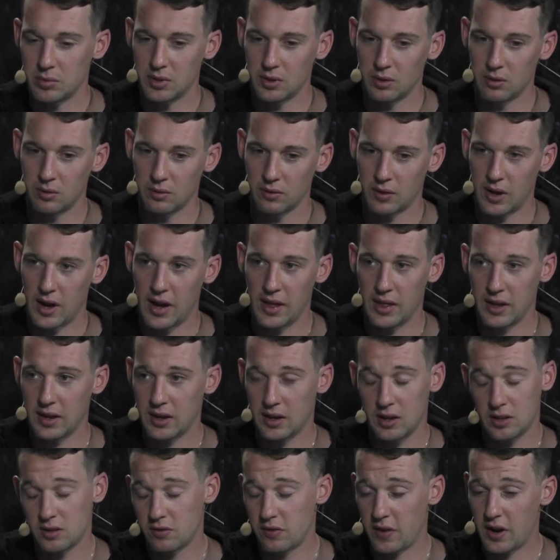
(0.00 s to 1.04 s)
So I think
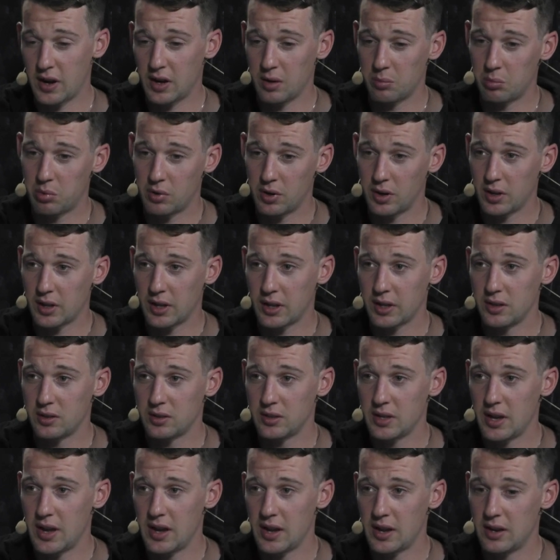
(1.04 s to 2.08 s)
it's very important, like you
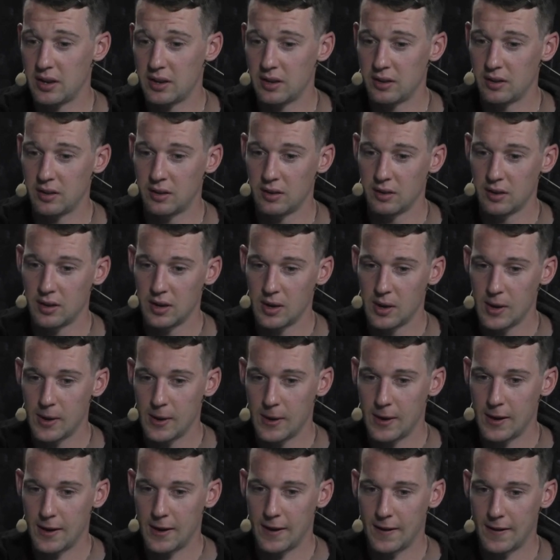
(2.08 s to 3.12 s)
said, and
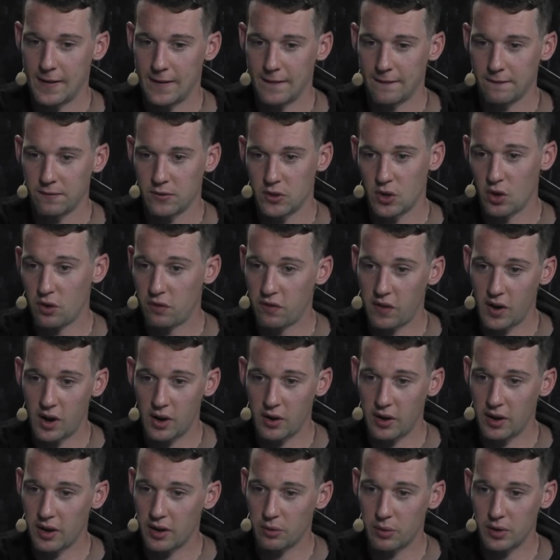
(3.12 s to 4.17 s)
so far
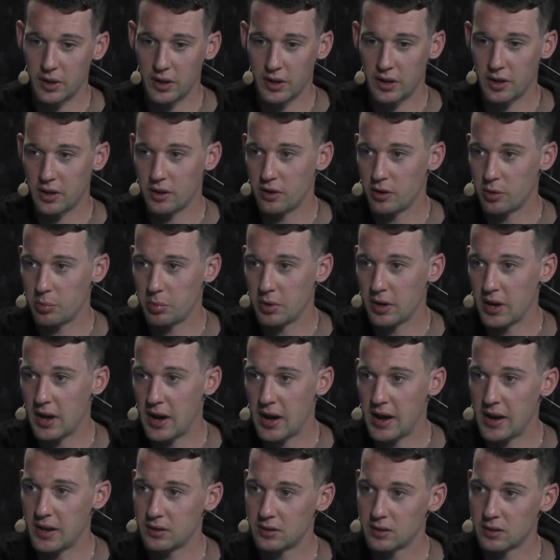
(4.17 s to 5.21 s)
we have a really good group of
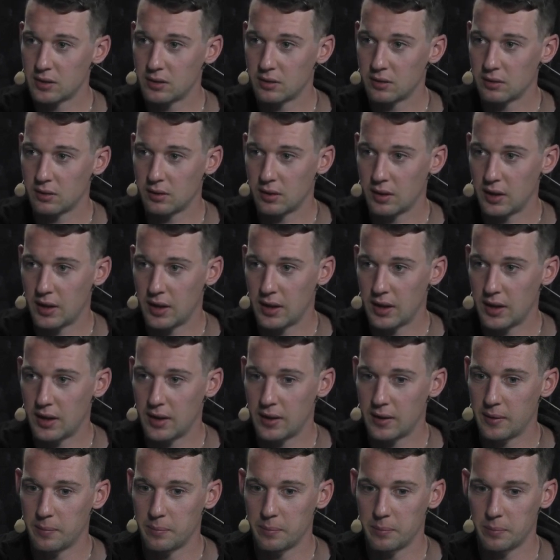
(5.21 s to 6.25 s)
guys.
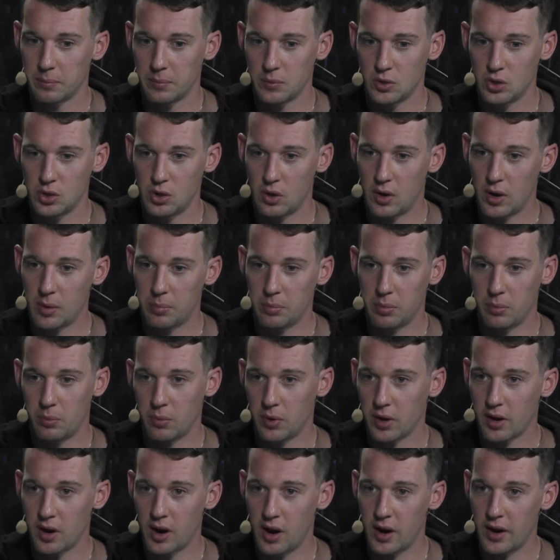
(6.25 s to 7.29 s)
Show up and
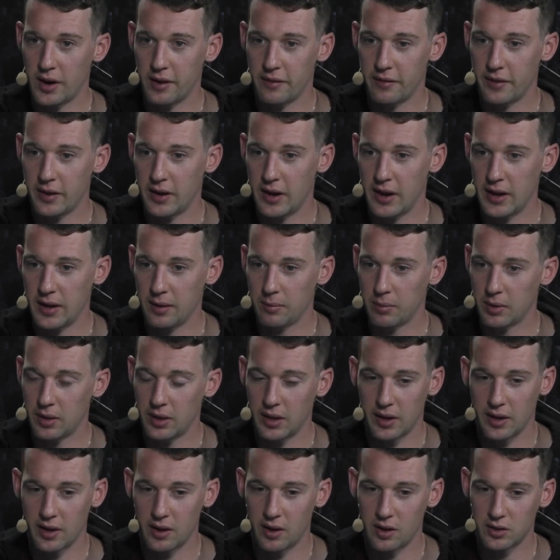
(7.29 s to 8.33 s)
work hard every day, but
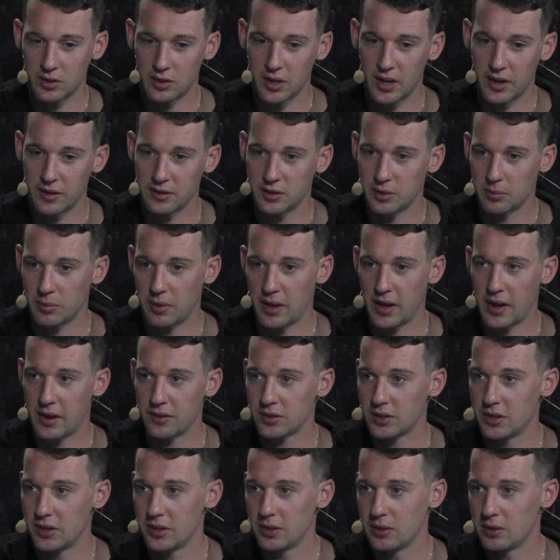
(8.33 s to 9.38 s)
they can also have some
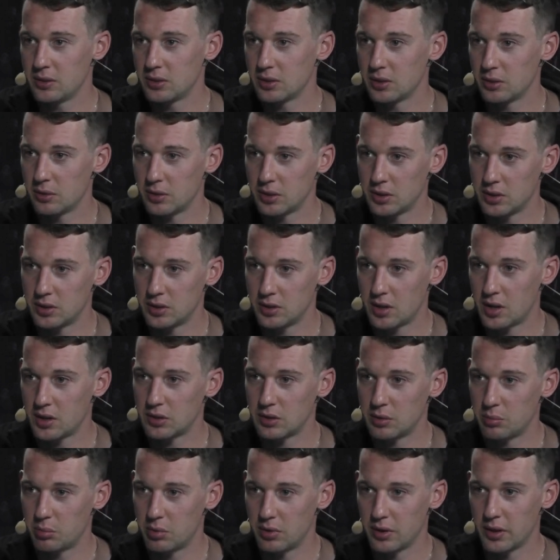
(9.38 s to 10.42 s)
laughs too, so which is
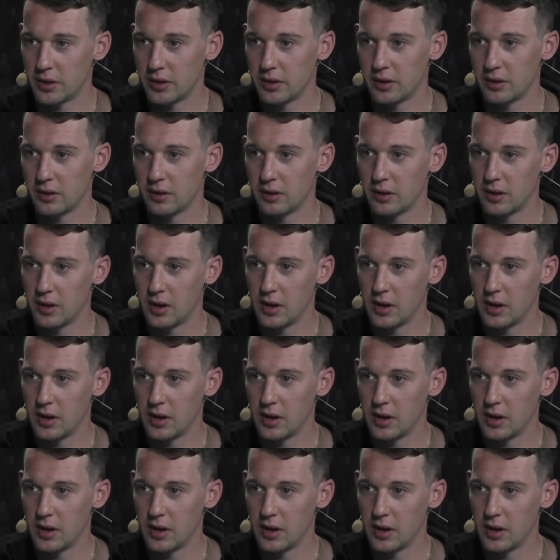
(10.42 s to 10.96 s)
also important.